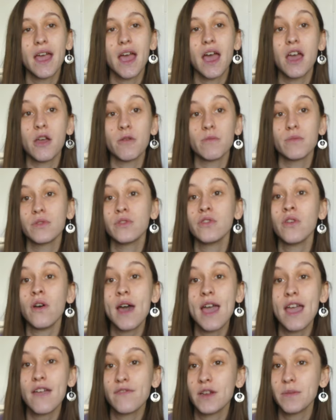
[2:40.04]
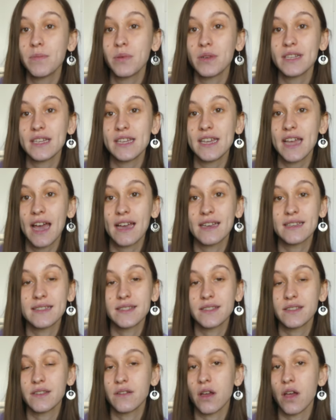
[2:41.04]
Not everybody
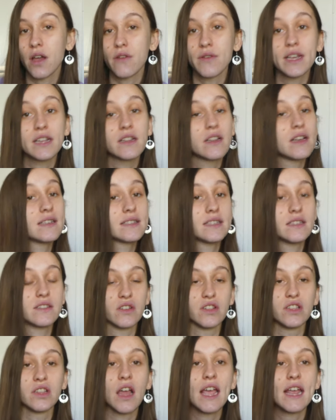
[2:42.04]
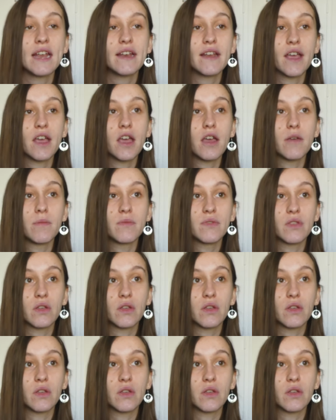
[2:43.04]
has only classes online.